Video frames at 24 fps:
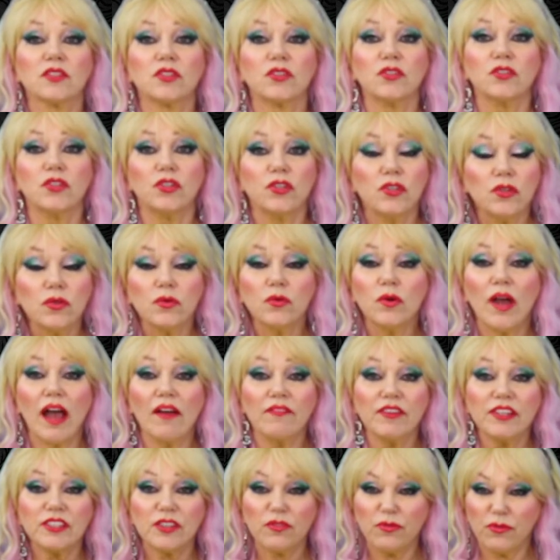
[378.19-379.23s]
to you
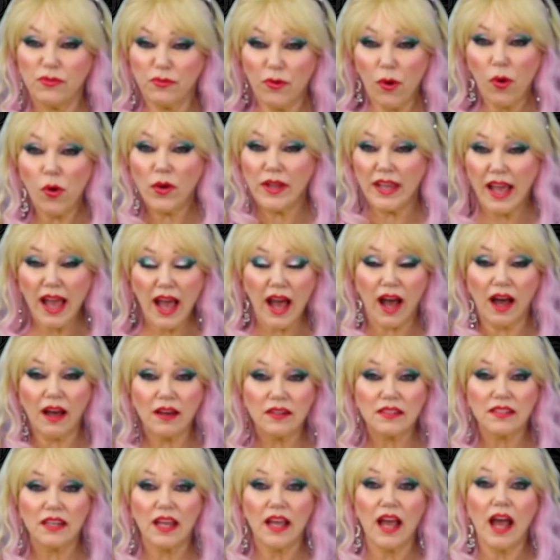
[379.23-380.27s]
having to fork out